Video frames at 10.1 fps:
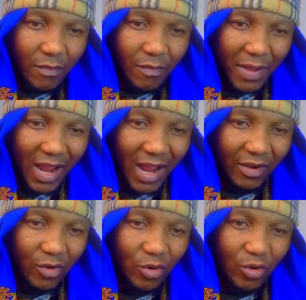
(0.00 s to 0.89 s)
By
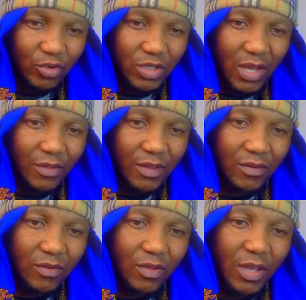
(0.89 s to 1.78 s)
100, no, not 1,000.
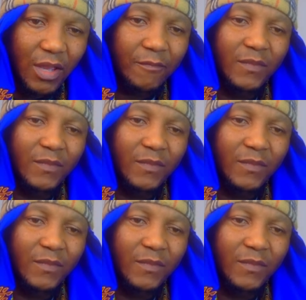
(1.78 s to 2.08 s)
Okay.